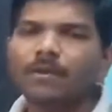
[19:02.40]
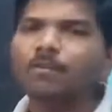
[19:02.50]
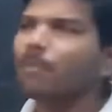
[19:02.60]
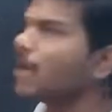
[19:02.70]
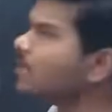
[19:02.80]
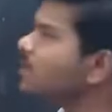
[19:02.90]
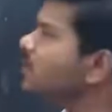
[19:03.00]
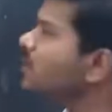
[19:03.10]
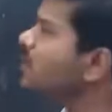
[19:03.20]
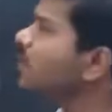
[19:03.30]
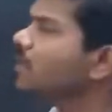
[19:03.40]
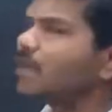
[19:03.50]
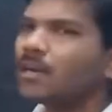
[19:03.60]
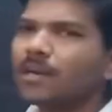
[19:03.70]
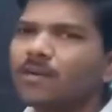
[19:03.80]
but
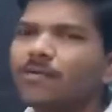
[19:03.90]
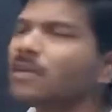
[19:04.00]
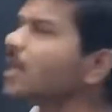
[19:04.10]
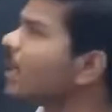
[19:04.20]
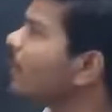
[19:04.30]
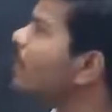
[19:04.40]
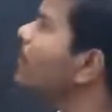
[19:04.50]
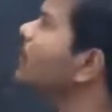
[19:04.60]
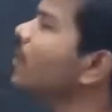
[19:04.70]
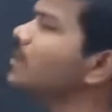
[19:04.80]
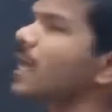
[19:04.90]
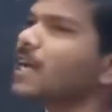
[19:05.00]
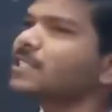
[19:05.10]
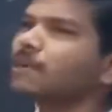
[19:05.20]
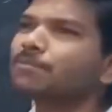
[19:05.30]
when the government was
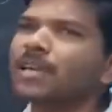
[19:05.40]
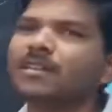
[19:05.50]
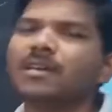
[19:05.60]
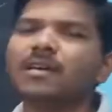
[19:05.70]
accepted